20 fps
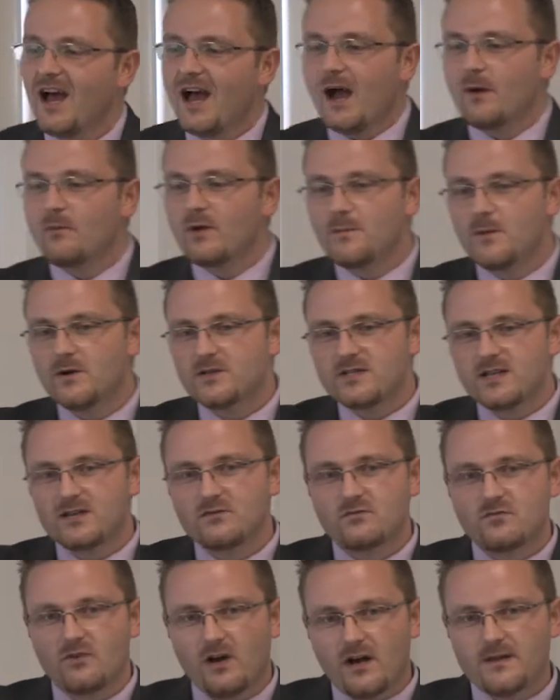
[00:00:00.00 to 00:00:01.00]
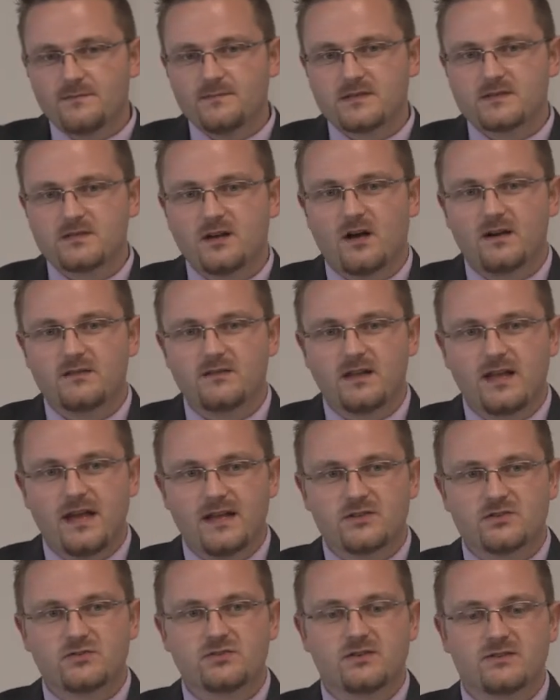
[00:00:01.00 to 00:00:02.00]
And we put it right beside the
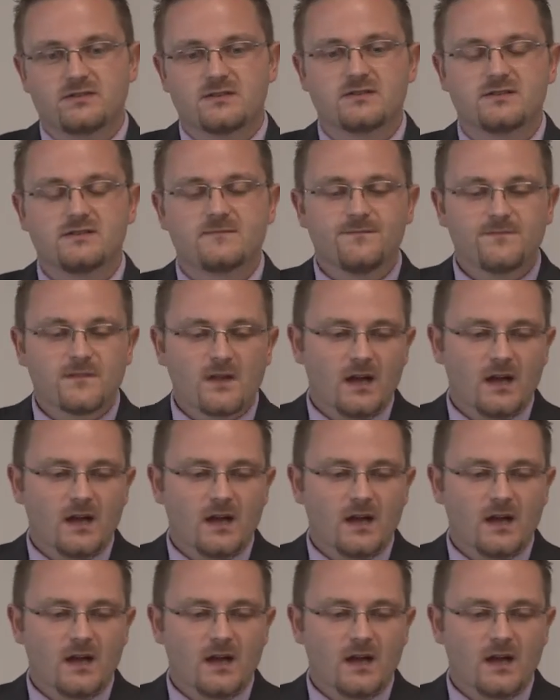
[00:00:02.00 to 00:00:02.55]
entrance.